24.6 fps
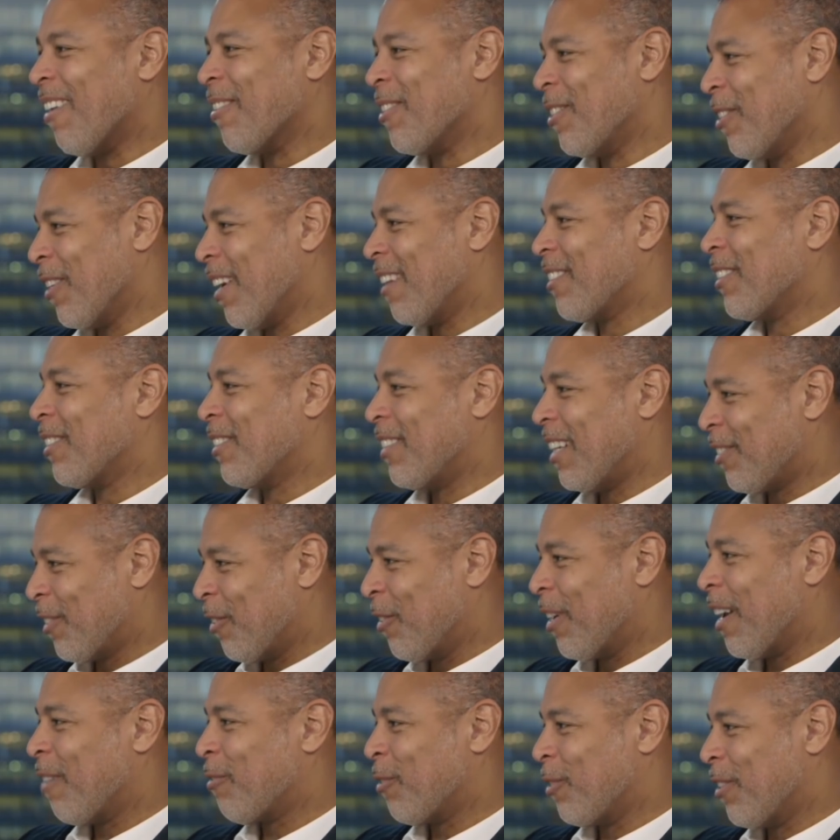don't just
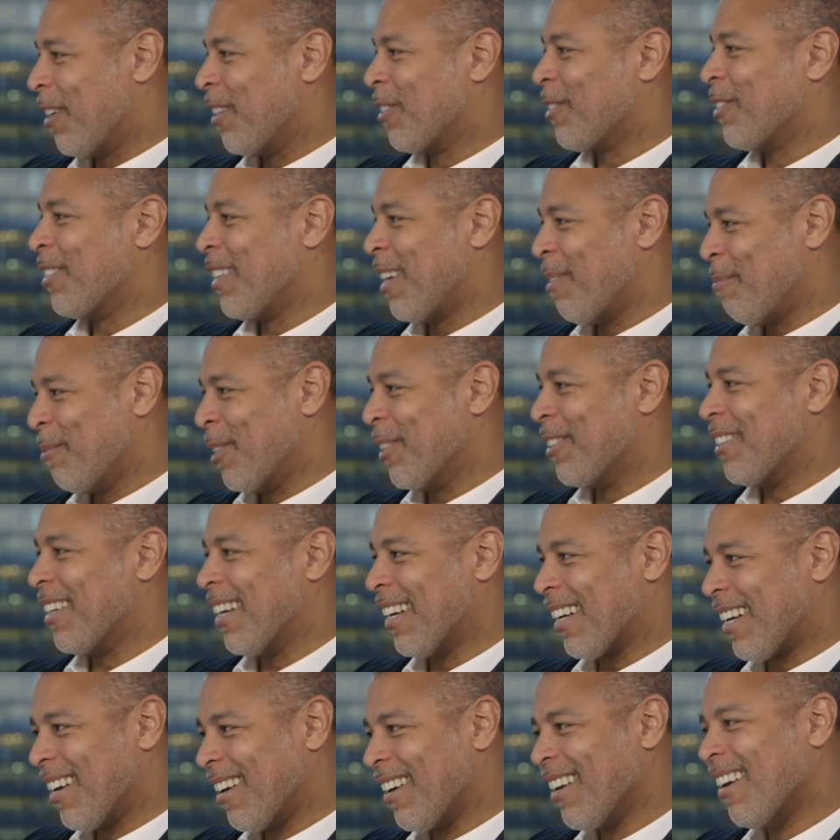necessarily have to dance to
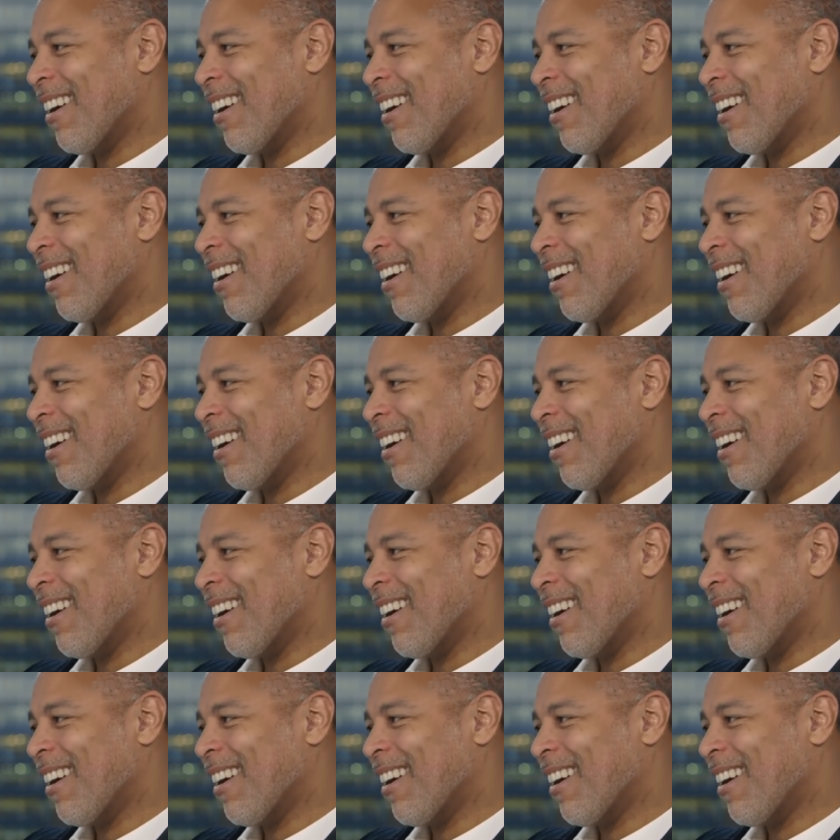that